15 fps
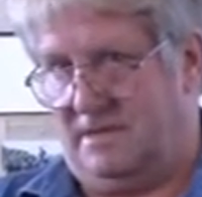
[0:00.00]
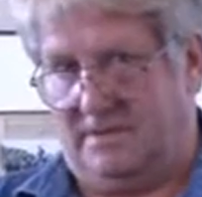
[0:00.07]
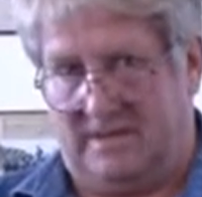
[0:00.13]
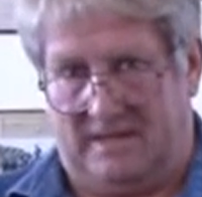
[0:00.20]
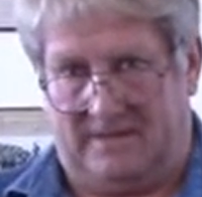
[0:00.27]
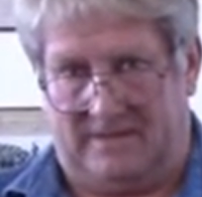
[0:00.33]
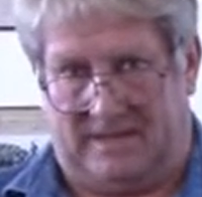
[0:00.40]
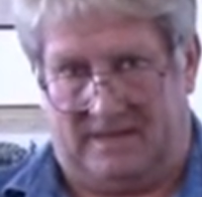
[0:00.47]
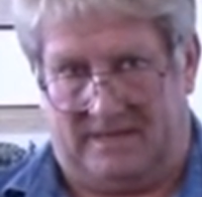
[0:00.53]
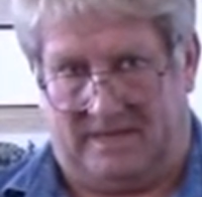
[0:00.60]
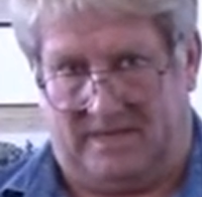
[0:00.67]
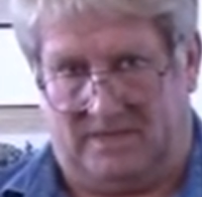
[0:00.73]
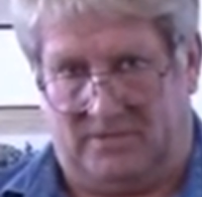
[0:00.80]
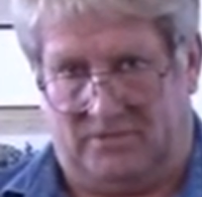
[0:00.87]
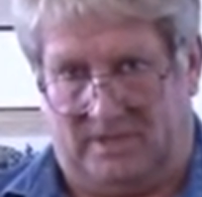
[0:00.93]
That'll
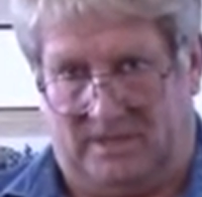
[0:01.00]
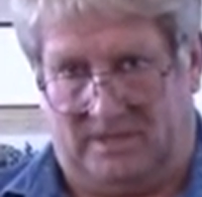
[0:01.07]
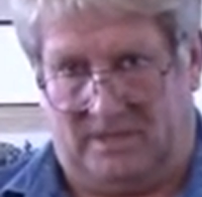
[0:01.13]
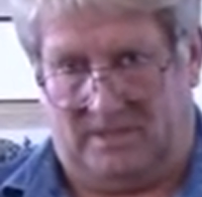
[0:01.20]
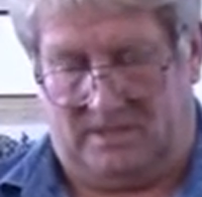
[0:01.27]
get it straight.